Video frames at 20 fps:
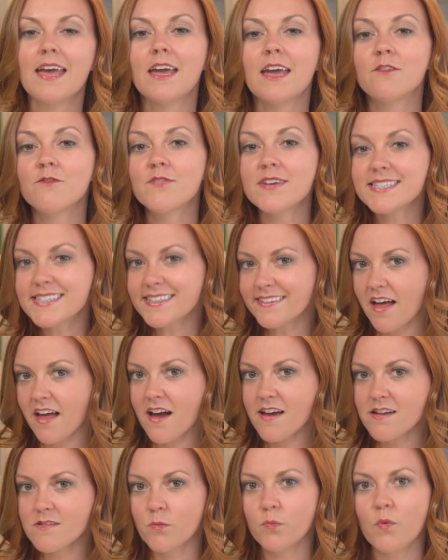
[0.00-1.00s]

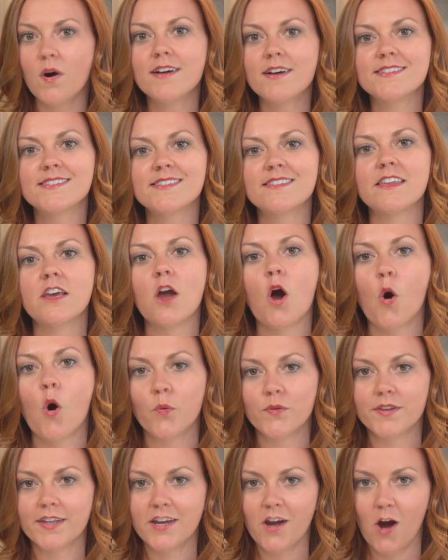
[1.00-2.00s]
Invisalign was the
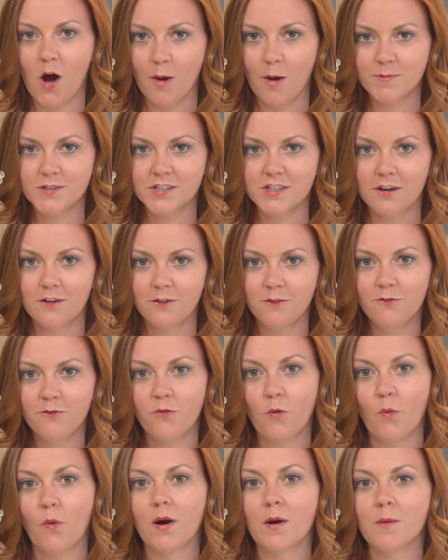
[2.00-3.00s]
only option
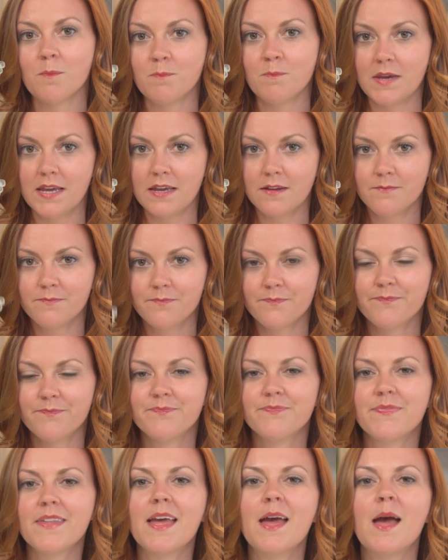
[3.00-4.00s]
for me.
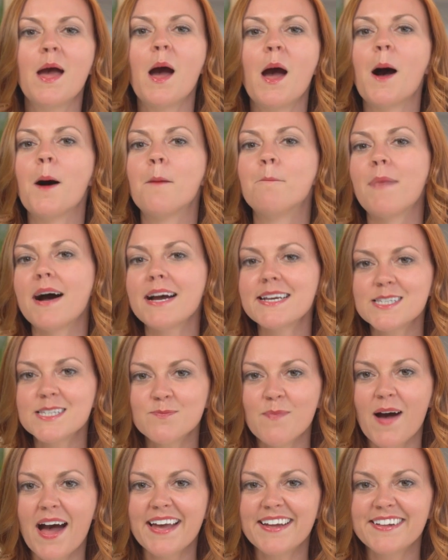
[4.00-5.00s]
My
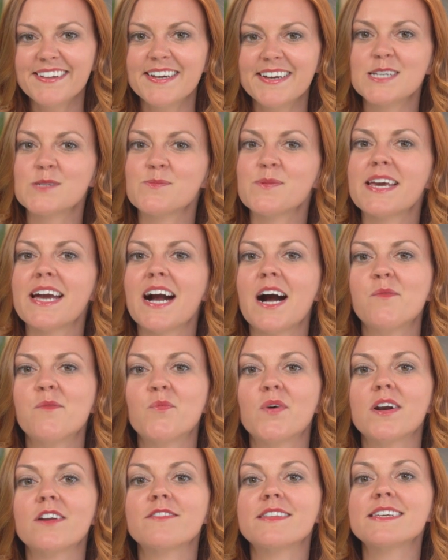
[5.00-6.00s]
smile has become
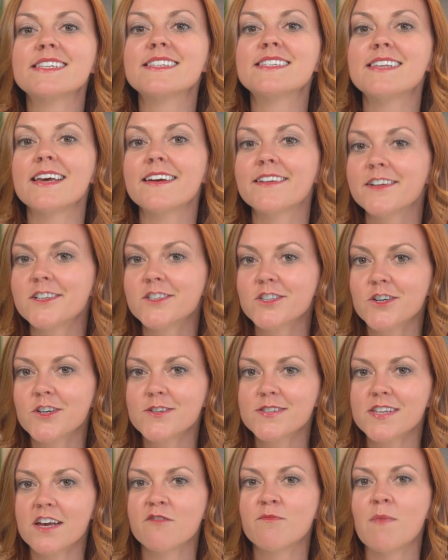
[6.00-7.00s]
one of the
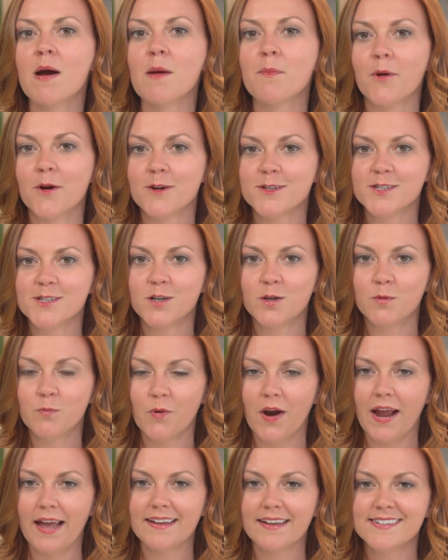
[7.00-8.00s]
signatures of my personal
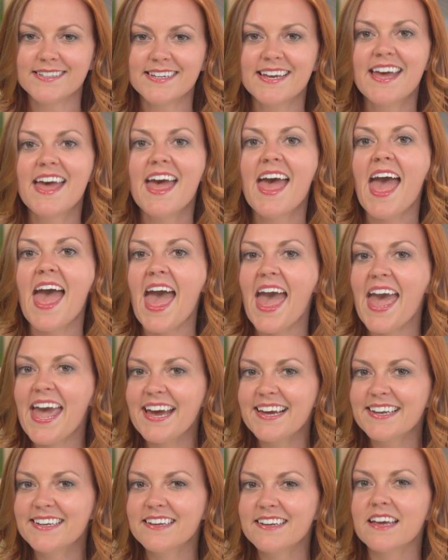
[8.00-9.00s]
brand
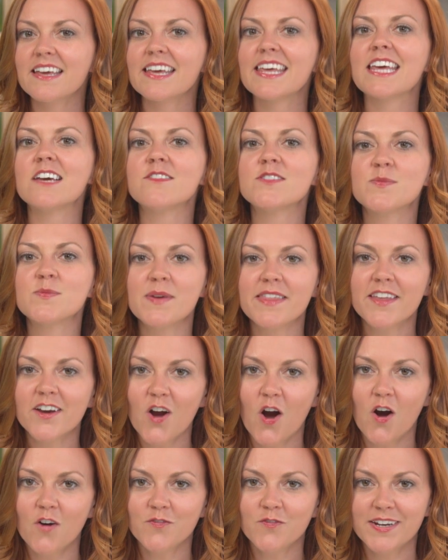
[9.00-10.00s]
and gives me the
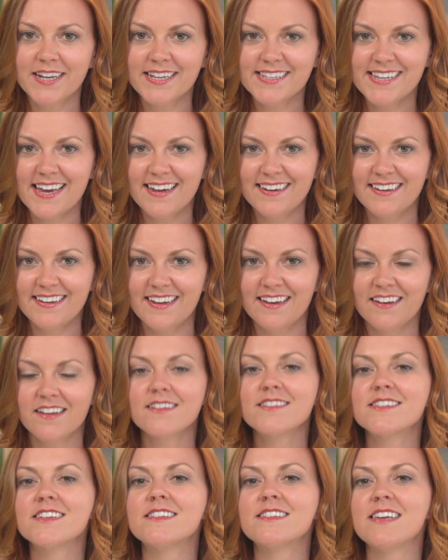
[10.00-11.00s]
confidence I need
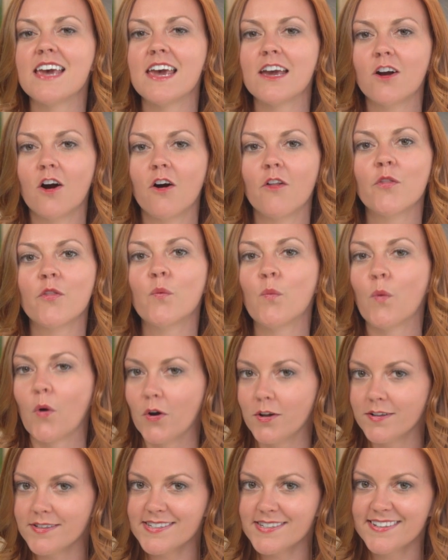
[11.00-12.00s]
to take on the
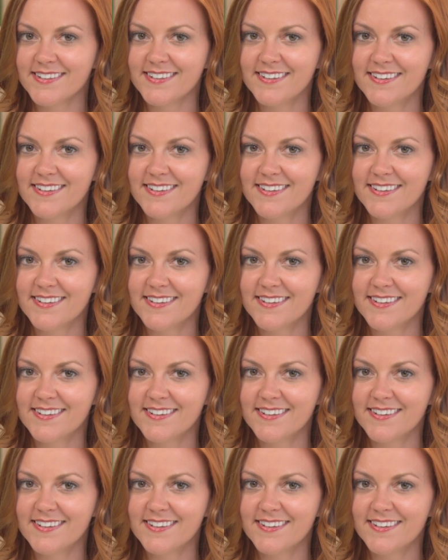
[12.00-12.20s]
world.